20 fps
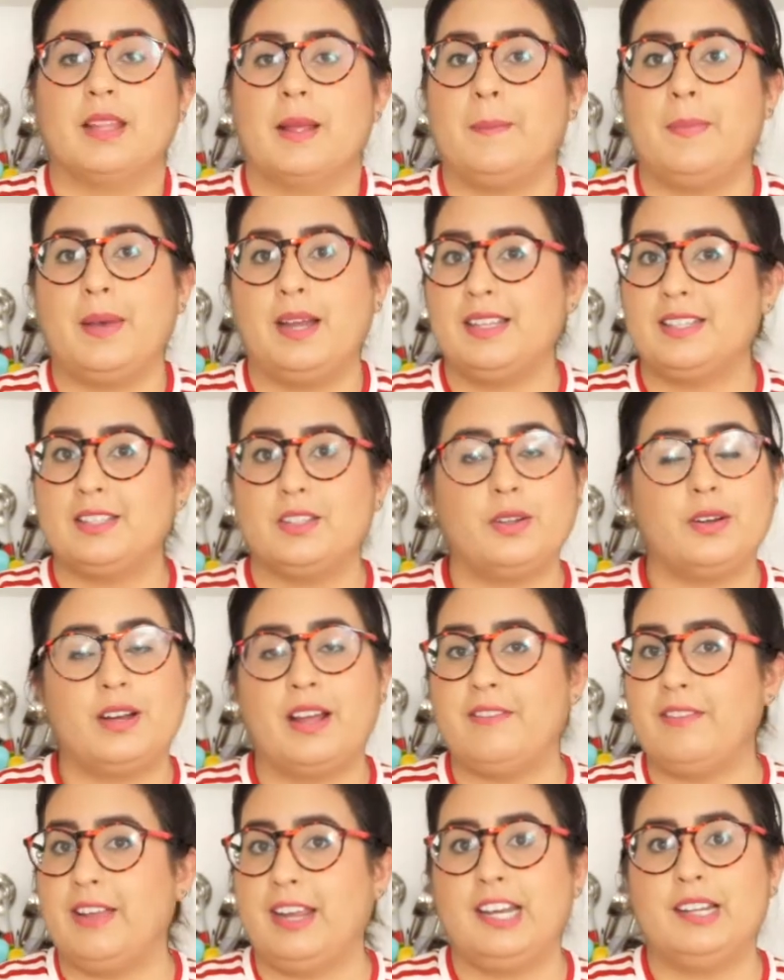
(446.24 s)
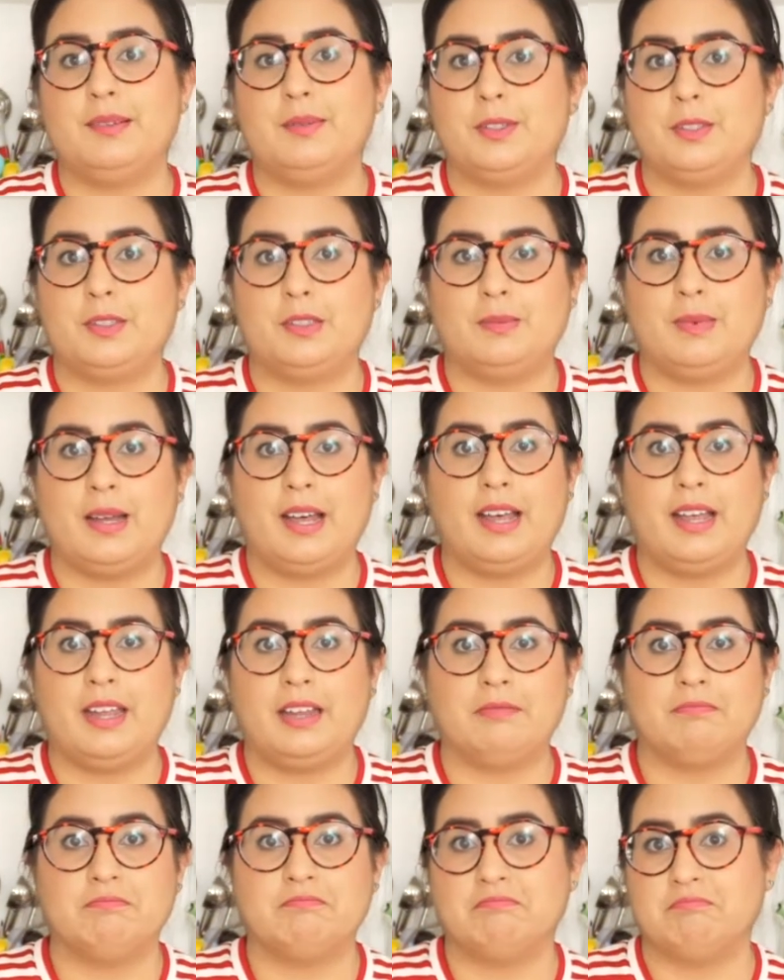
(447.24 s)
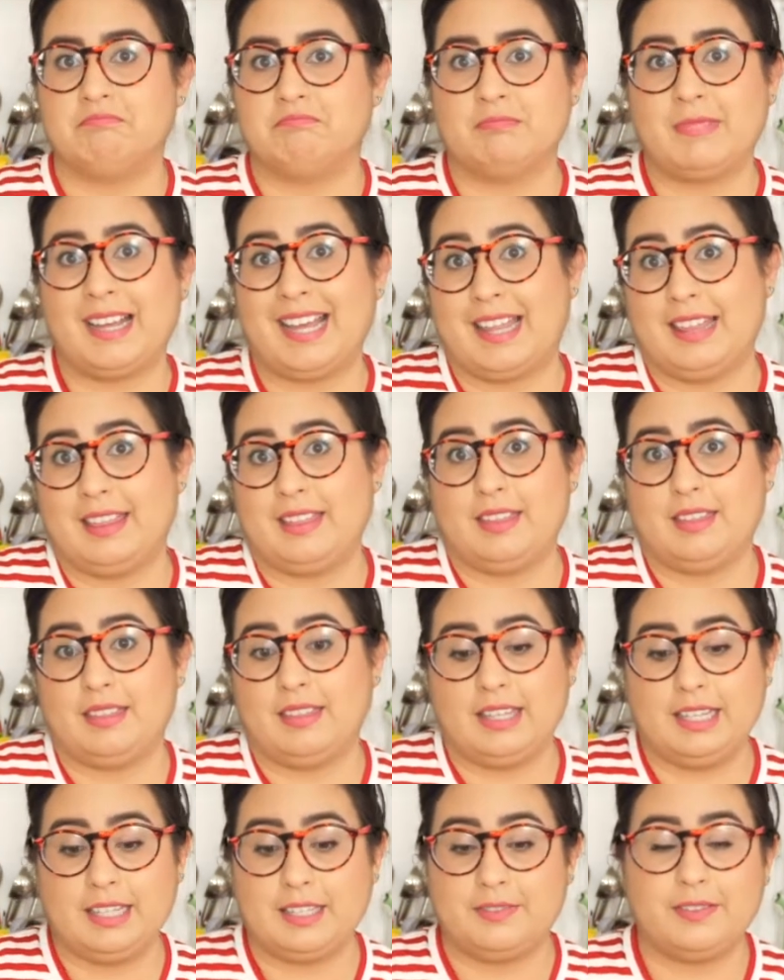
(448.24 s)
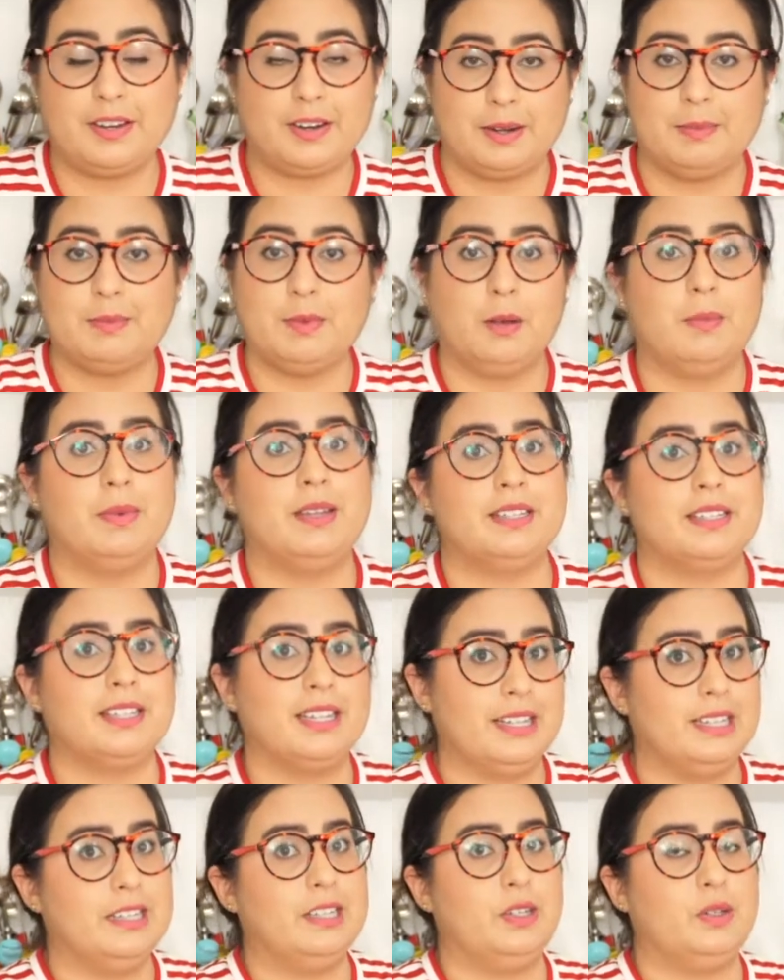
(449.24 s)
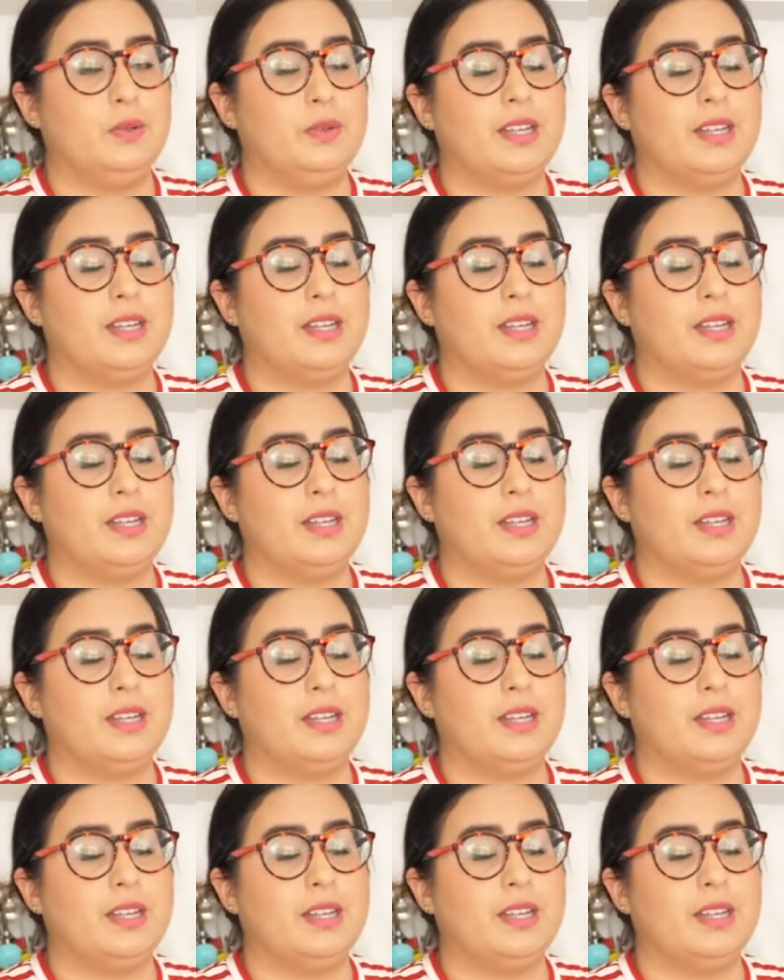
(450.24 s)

but it's not available to buy at this very moment in the